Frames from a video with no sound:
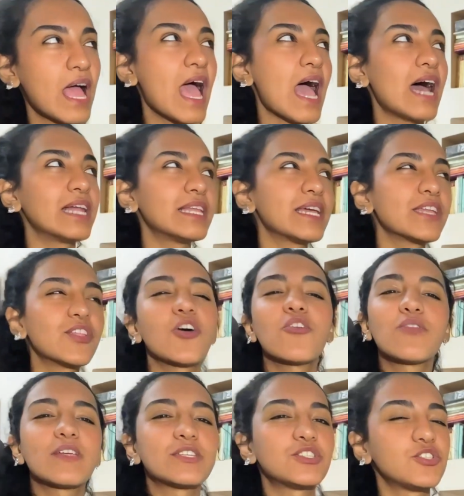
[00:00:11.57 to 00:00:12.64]
And I know
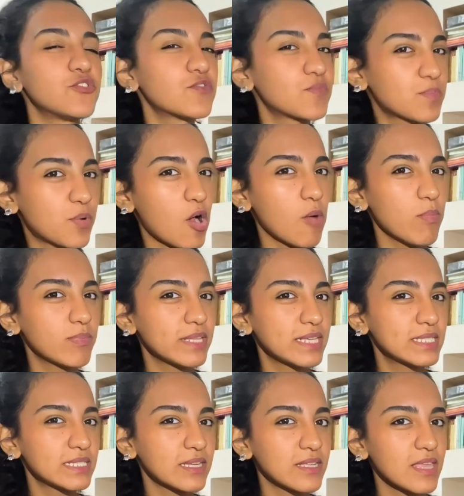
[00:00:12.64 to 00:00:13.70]
that you've probably
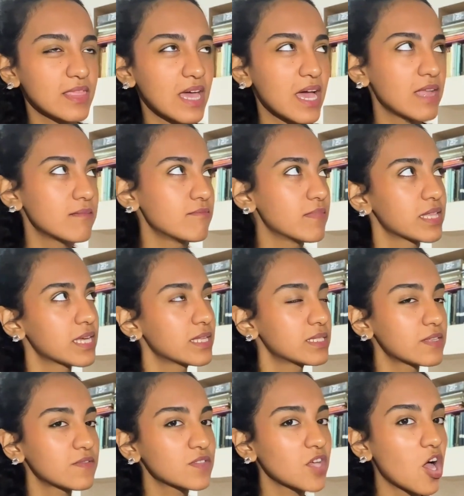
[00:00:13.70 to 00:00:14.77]
studied that millions
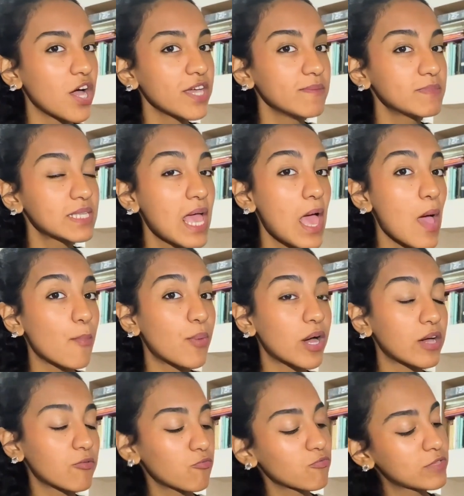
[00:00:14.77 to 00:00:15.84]
of times, but
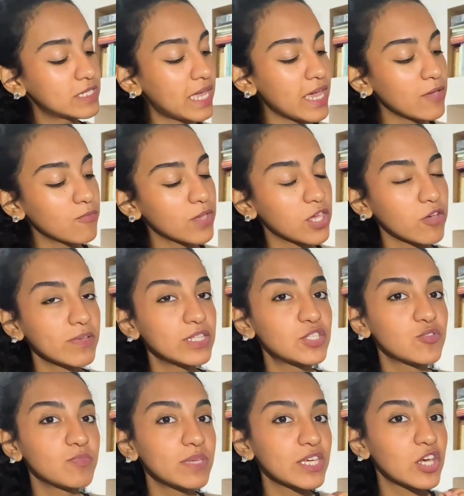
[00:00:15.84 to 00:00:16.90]
today we're going to
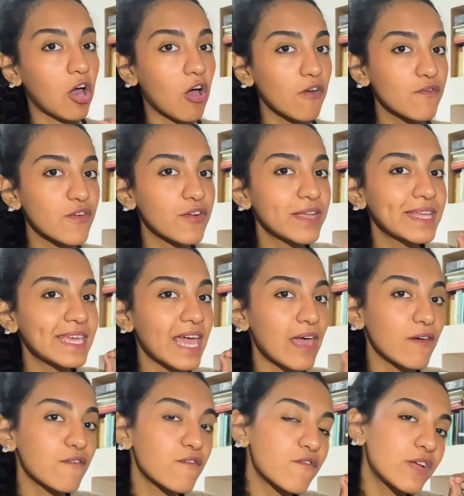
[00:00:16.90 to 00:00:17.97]
be covering
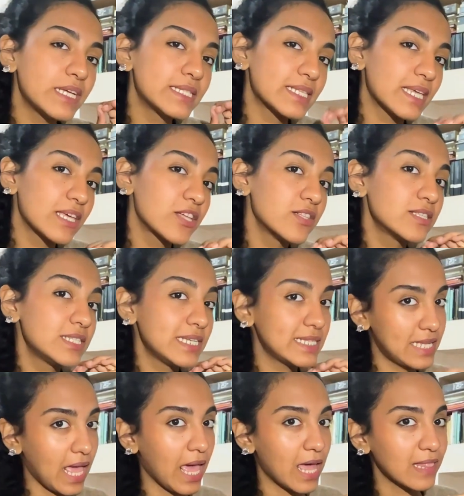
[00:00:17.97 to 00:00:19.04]
every single
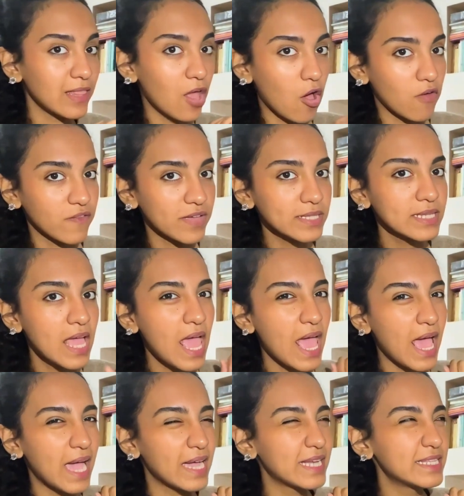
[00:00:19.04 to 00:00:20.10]
detail of it,
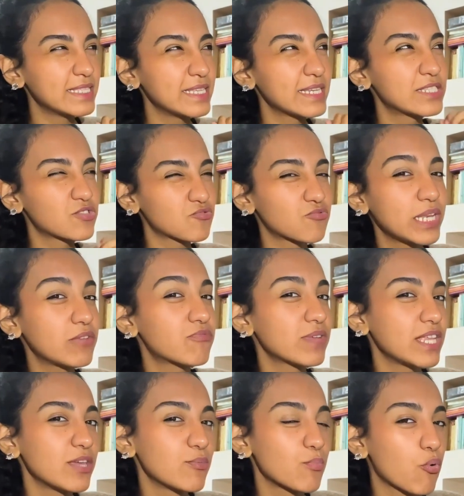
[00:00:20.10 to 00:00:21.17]
and it's really
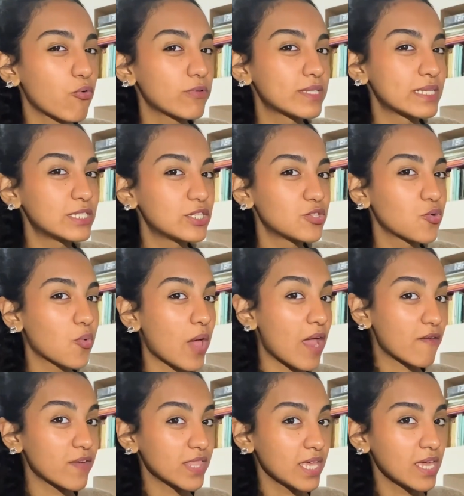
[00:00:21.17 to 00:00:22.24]
important to know
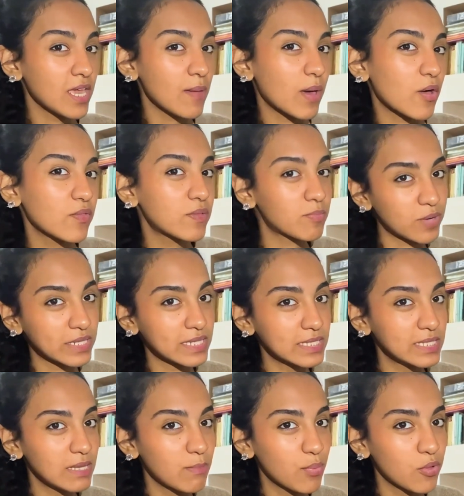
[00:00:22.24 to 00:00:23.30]
everything about the present
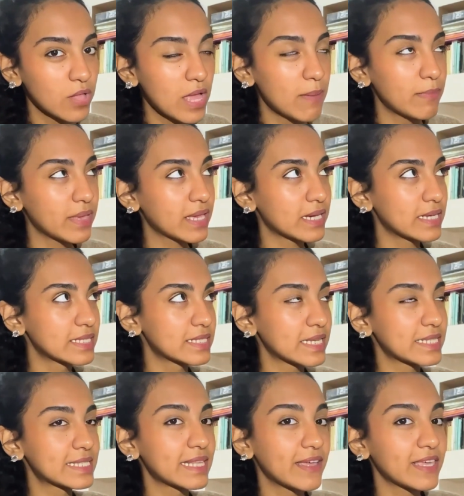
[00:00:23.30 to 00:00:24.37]
simple because
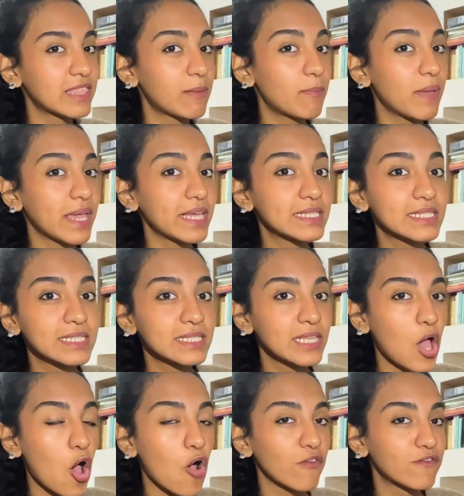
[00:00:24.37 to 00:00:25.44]
it's like the base
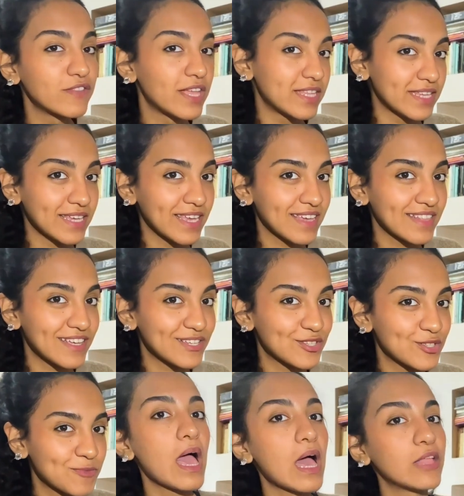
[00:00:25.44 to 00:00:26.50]
of learning English.
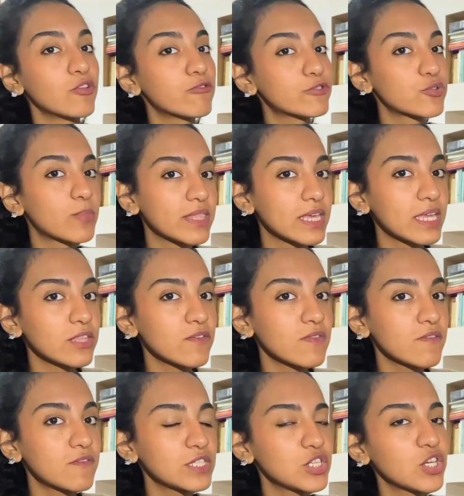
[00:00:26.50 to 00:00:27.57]
And also by the end of the
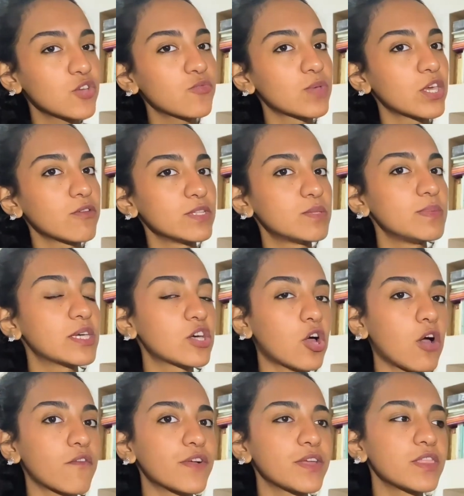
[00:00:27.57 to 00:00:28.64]
video we're going to be
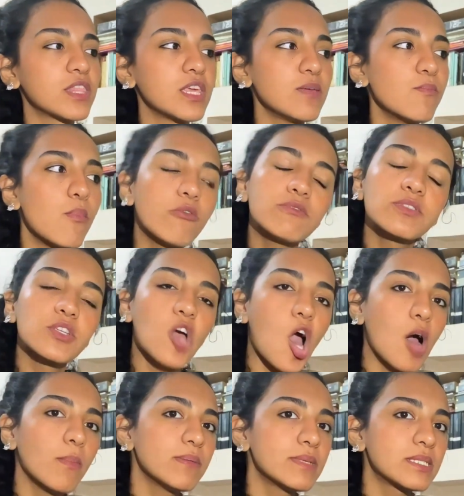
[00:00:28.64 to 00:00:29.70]
covering the most
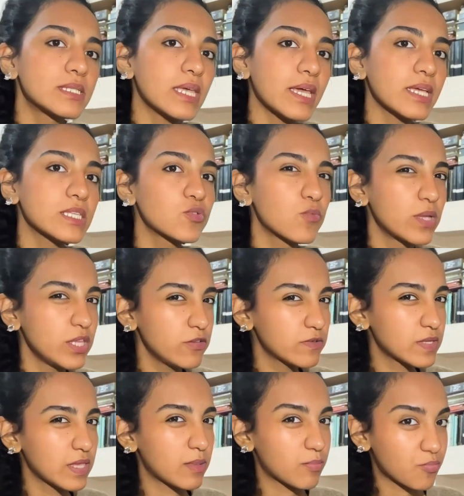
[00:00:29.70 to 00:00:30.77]
common mistakes when
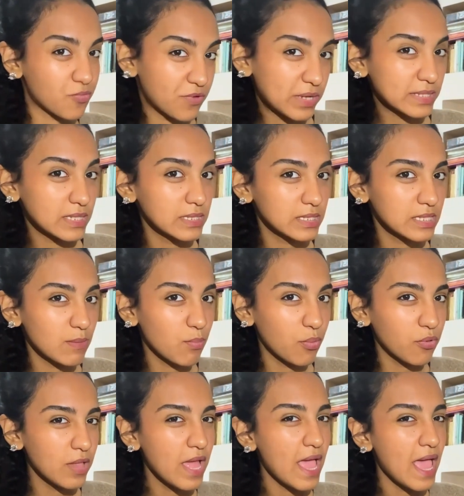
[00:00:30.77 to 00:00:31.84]
using the present
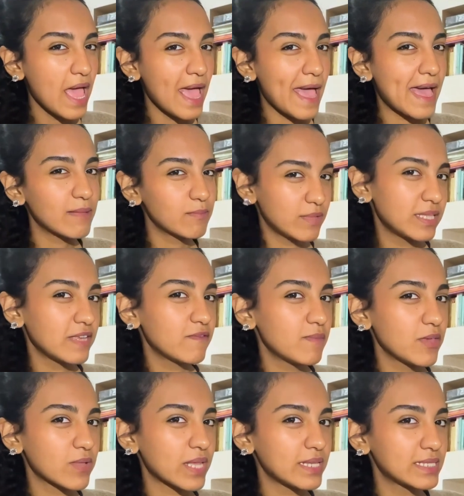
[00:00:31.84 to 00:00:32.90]
simple, and believe me
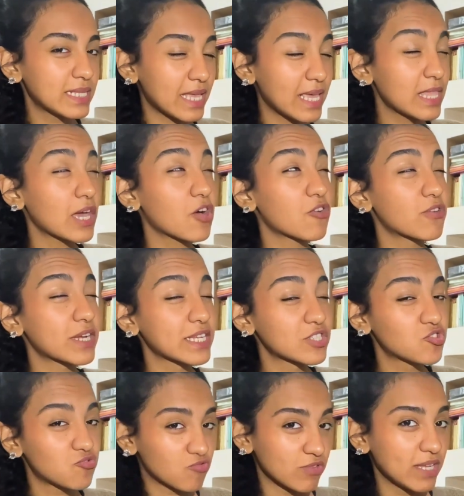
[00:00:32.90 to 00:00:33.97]
when I say they are
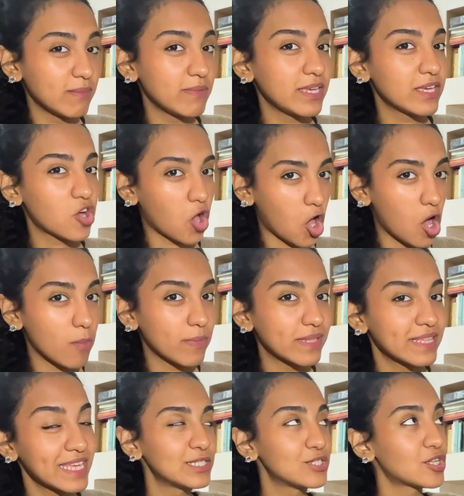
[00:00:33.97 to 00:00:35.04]
extremely common.
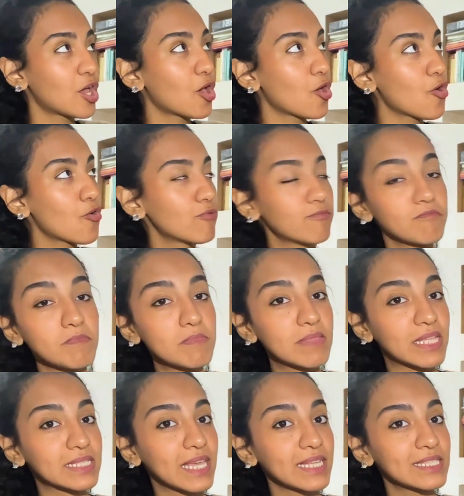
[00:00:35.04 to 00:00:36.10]
So
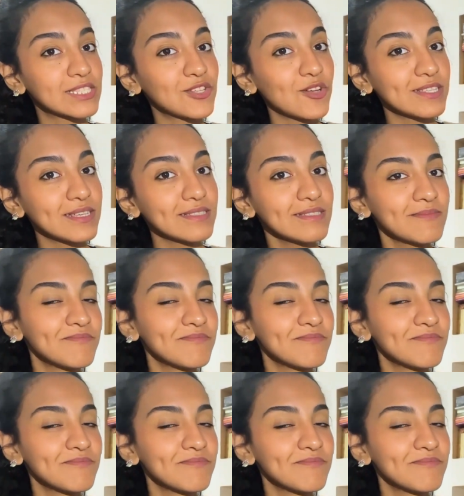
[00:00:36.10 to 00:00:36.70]
let's get started.